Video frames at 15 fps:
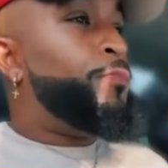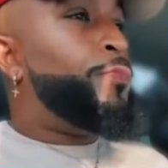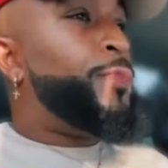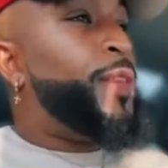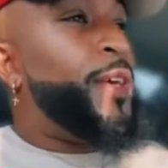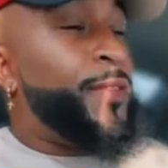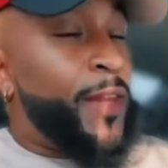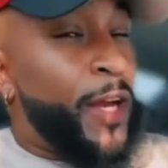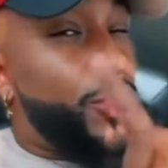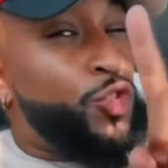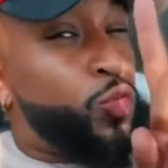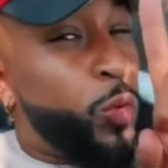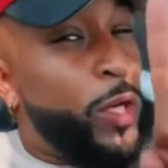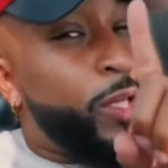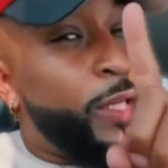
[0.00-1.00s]
then there's
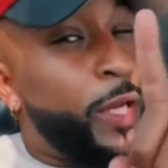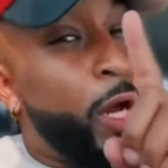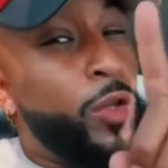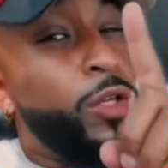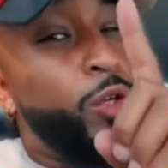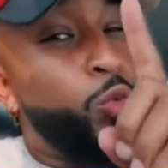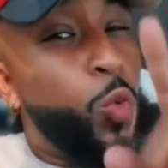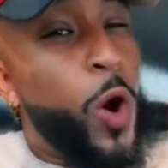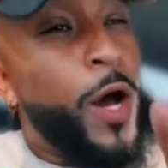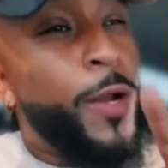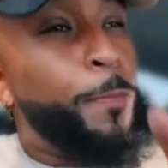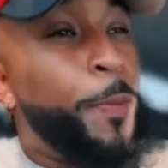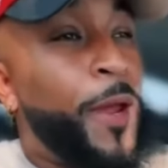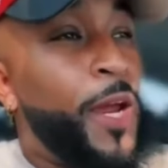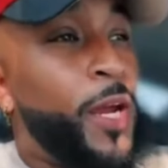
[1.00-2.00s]
really only one
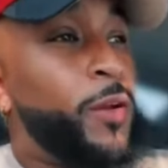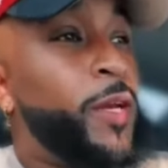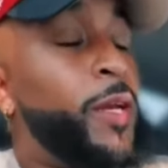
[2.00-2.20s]
parent